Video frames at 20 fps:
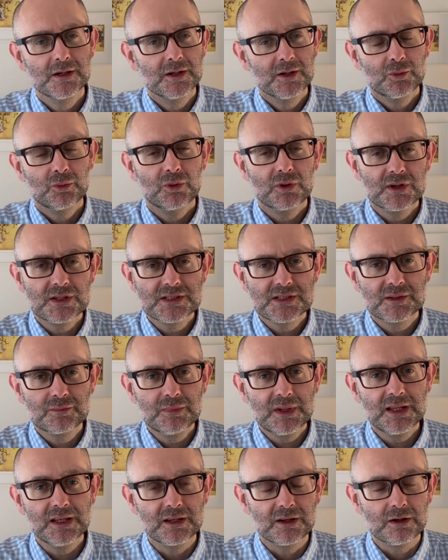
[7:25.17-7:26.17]
What does it
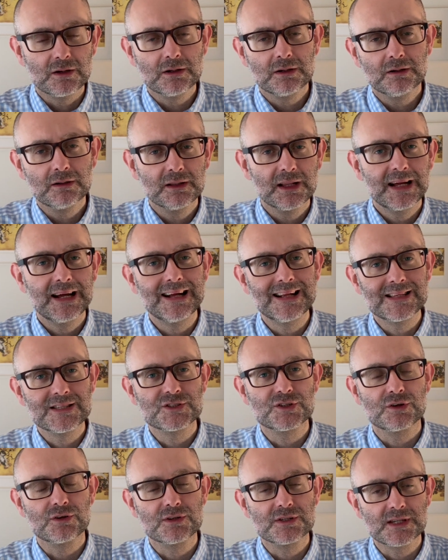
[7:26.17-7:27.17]
mean, all hands
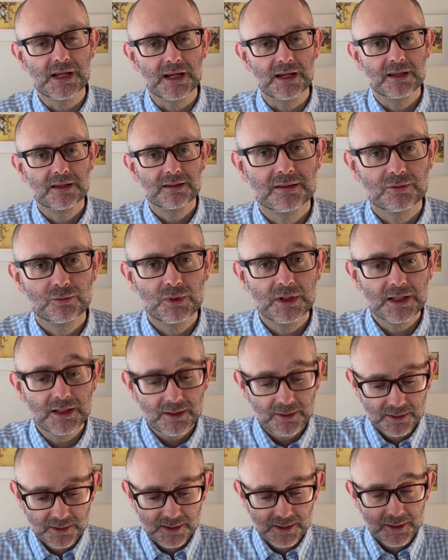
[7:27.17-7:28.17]
on deck?
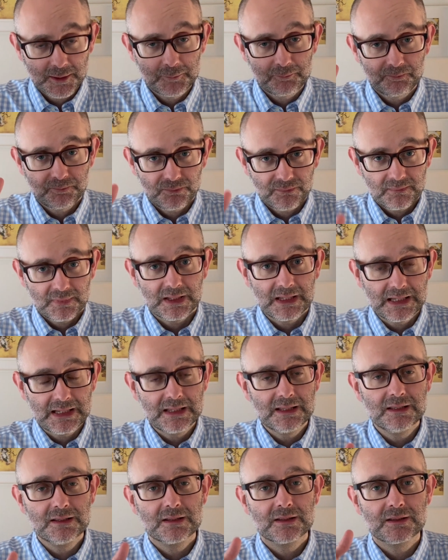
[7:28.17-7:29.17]
Well,
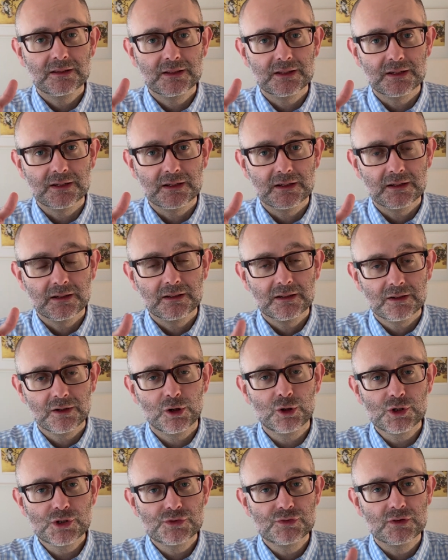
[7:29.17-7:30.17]
in the
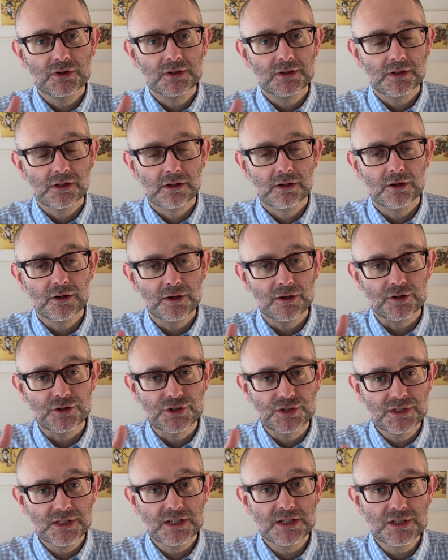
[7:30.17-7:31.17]
Oxford Learner's
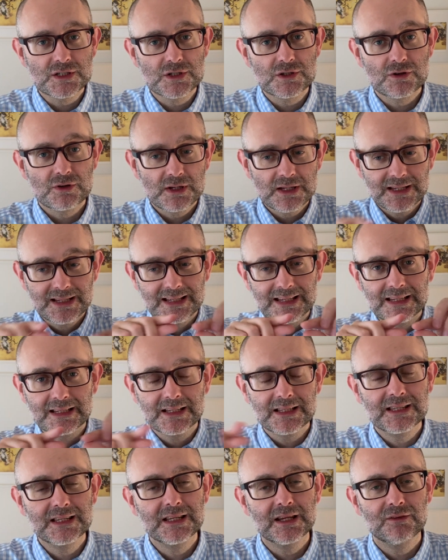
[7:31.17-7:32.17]
Dictionary,
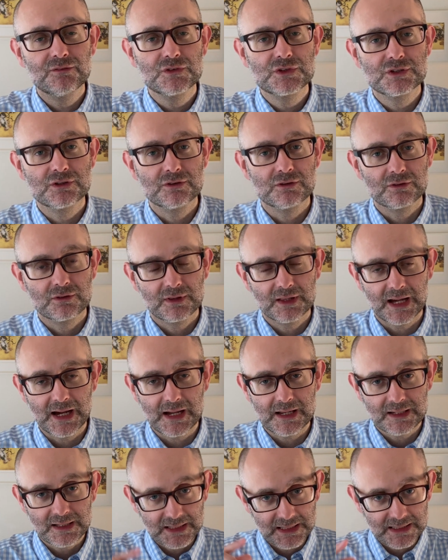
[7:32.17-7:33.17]
it gives you
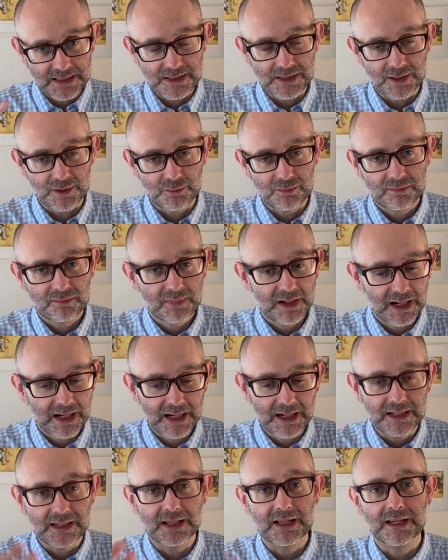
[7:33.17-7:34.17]
that idiom
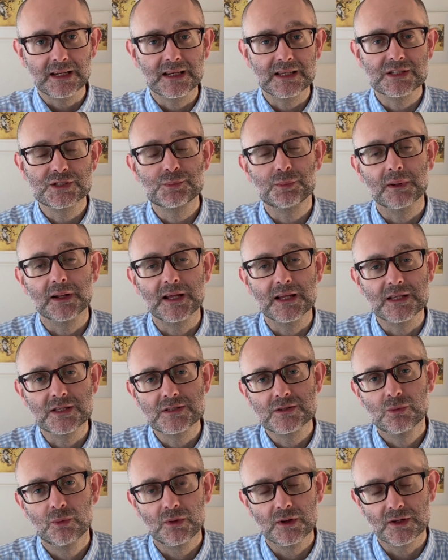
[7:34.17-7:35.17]
and it explains
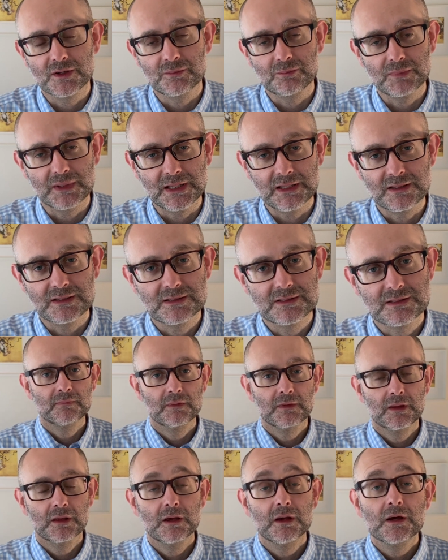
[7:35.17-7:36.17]
what it means.
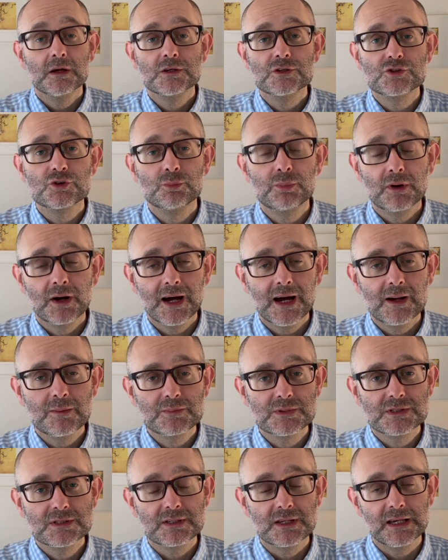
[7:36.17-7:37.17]
So
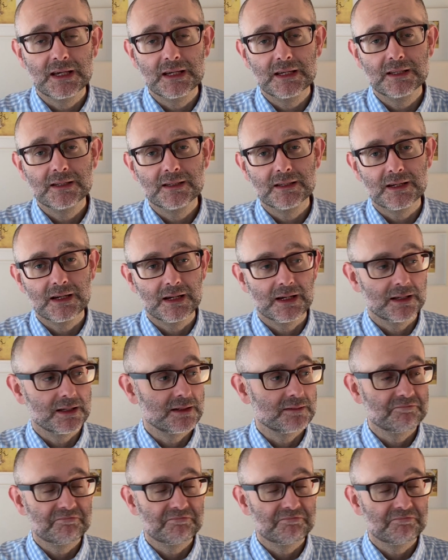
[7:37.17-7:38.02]
perhaps in an